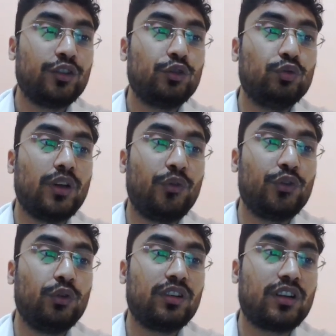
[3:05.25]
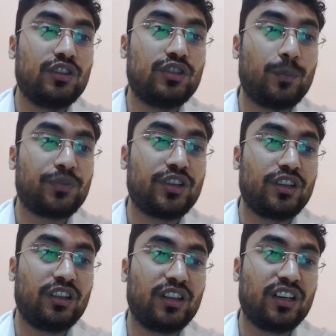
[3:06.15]
to the fuel
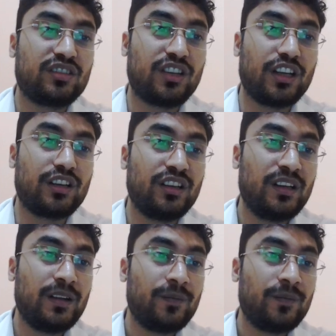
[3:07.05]
consumption in the state.